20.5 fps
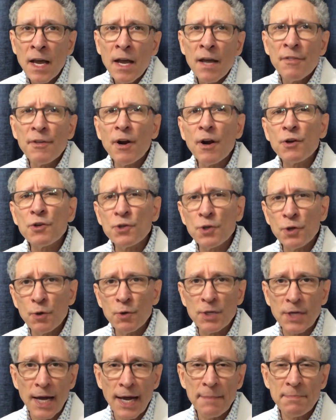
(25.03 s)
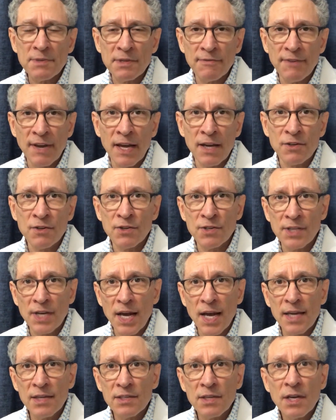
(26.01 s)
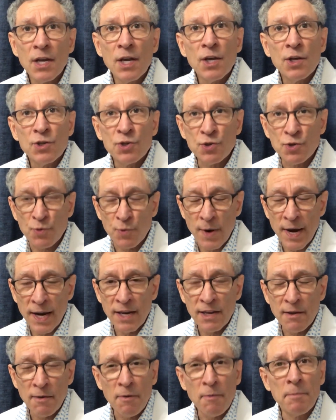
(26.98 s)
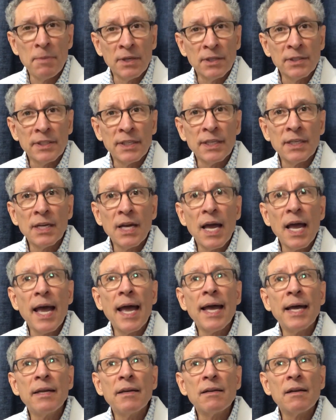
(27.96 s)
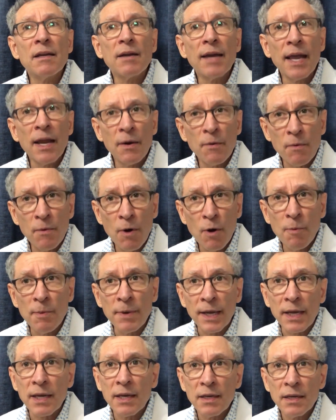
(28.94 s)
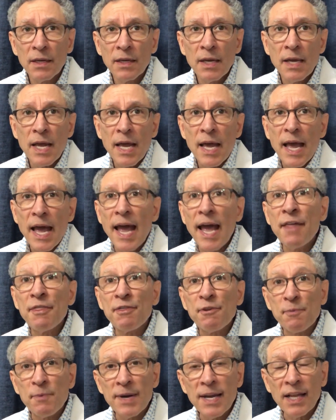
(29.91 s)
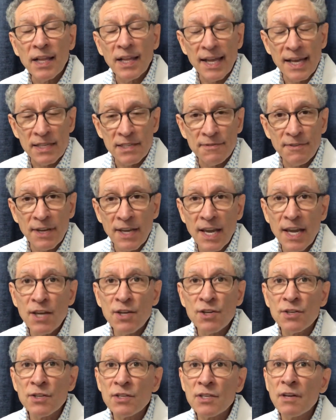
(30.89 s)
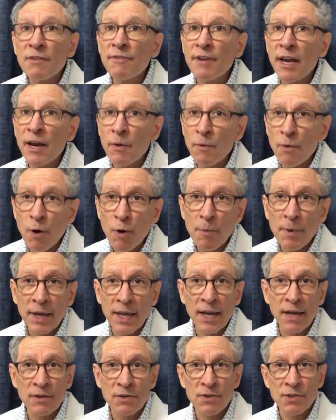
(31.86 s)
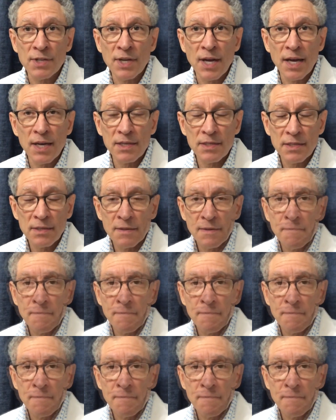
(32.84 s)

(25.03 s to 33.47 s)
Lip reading: There are two types of exercise: strength building and aerobic, and three classifications of aerobic exercise.